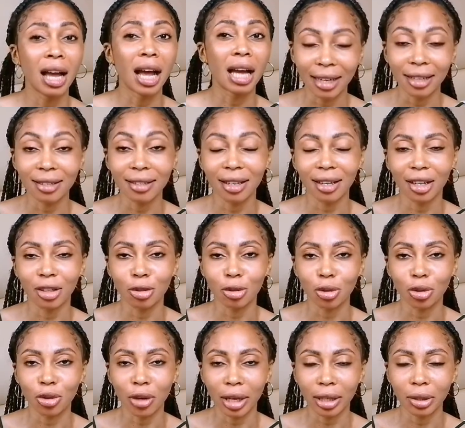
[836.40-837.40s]
I decided
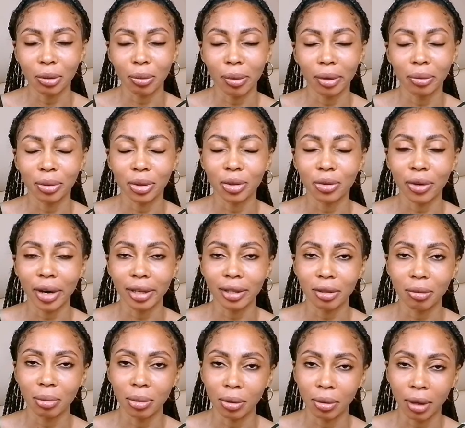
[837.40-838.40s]
to try the one with
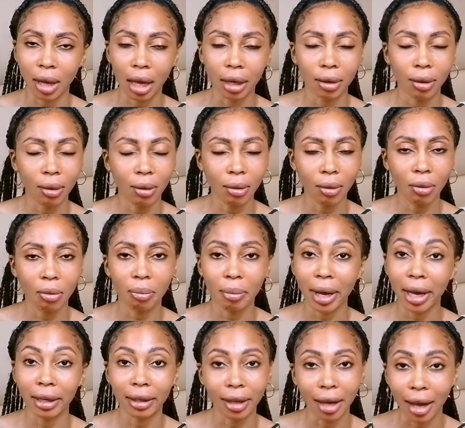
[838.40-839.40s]
rice milk, and oh
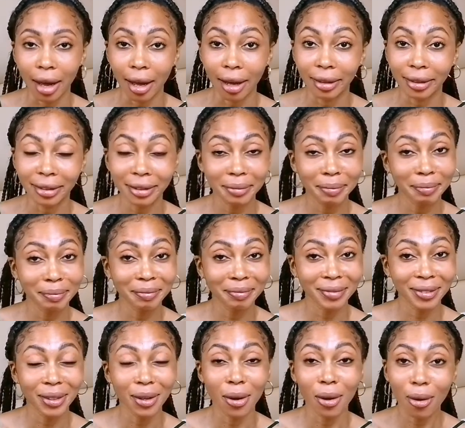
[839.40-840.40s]
my god,
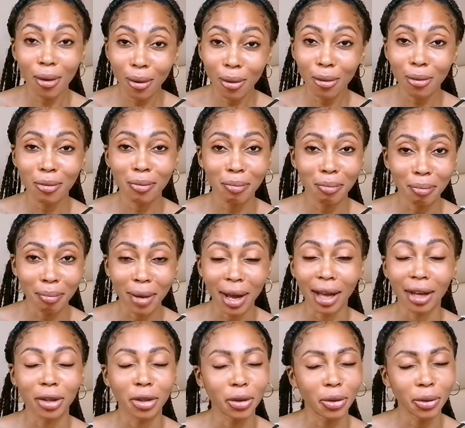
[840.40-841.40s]
oh
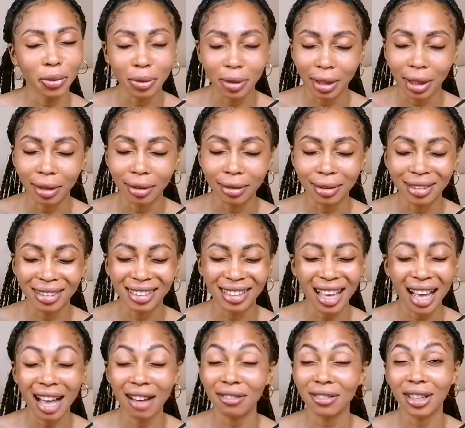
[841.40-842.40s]
my goodness,
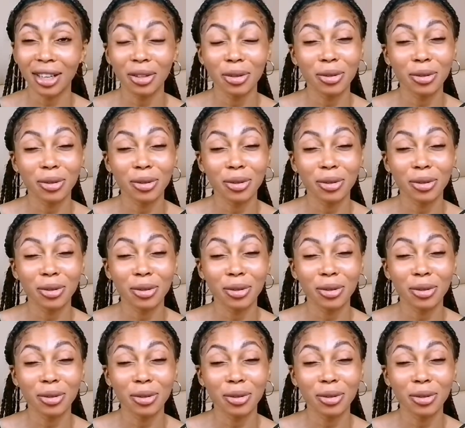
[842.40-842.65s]
after